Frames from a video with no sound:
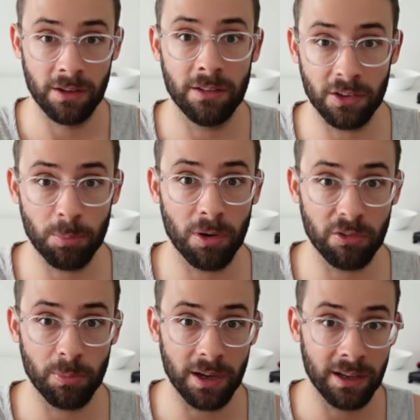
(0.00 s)
That's part
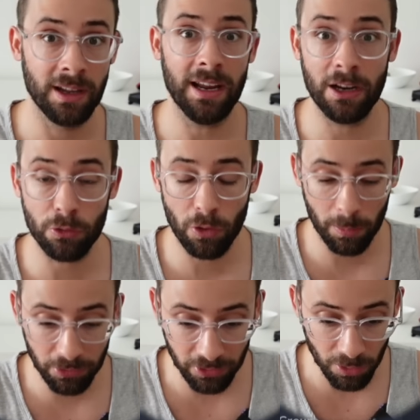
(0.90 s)
of my
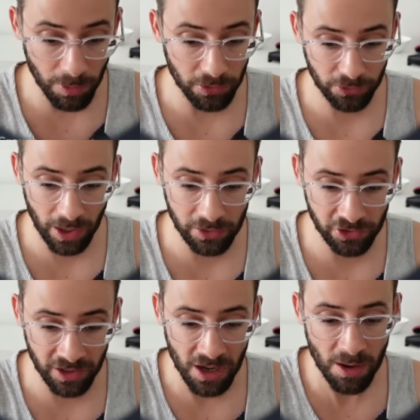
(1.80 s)
airdrop snowball
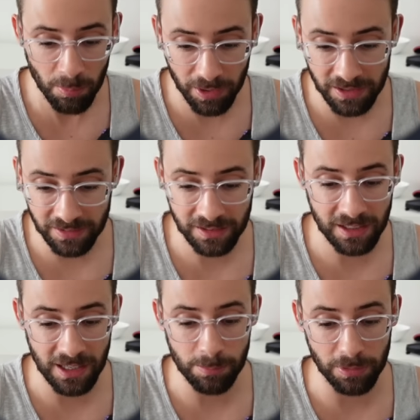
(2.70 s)
strategy, but I did
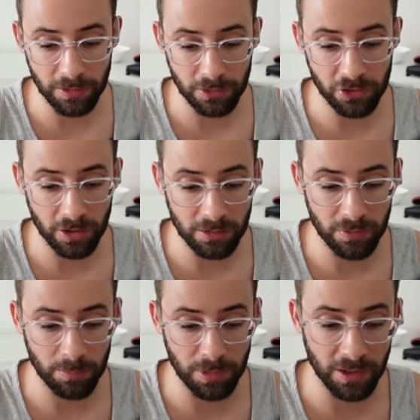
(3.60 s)
keep a little chunk of
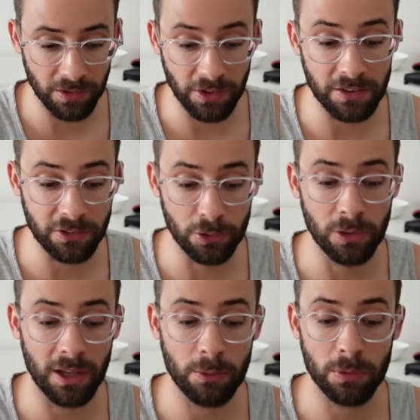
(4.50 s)
it because I do
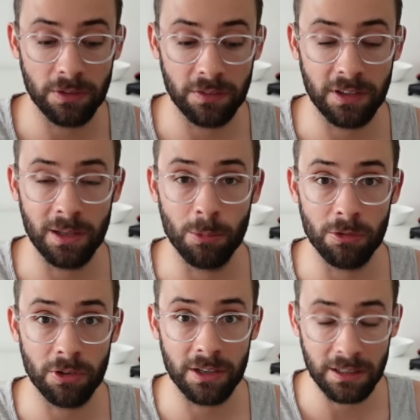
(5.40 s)
like what the team
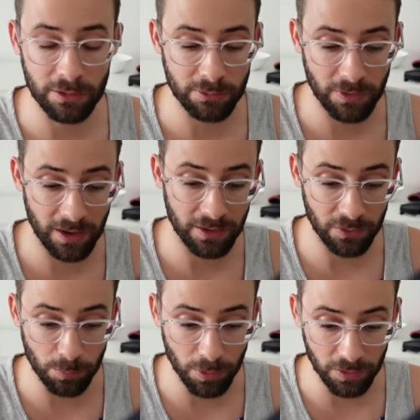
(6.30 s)
over at EtherFi
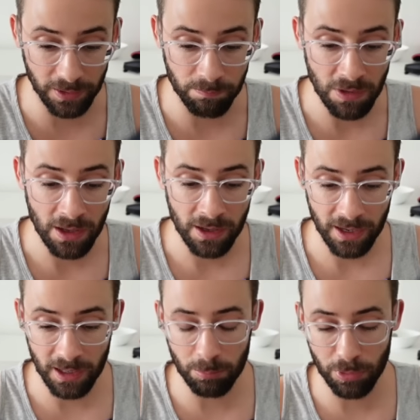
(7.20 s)
is building,
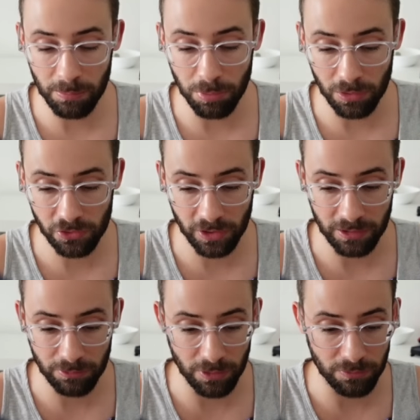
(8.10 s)
and I'm pretty bullish on
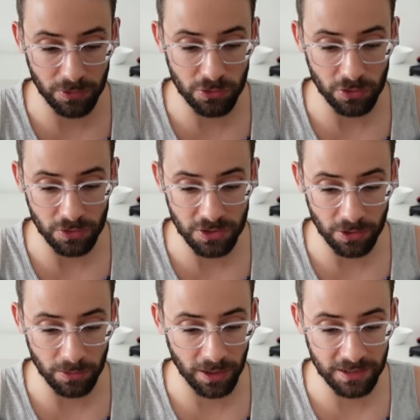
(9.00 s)
it for the future,
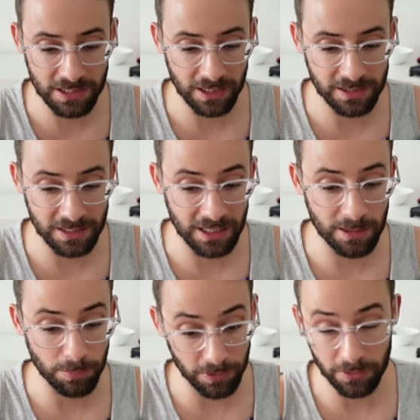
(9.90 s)
so I decided to
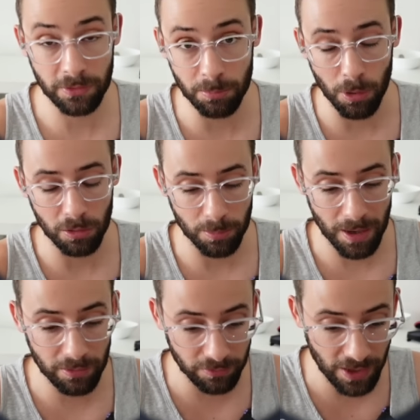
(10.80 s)
keep a smaller
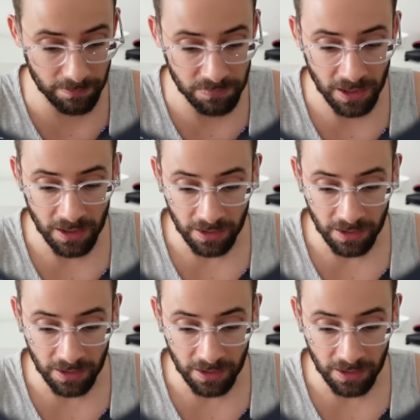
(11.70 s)
amount of that.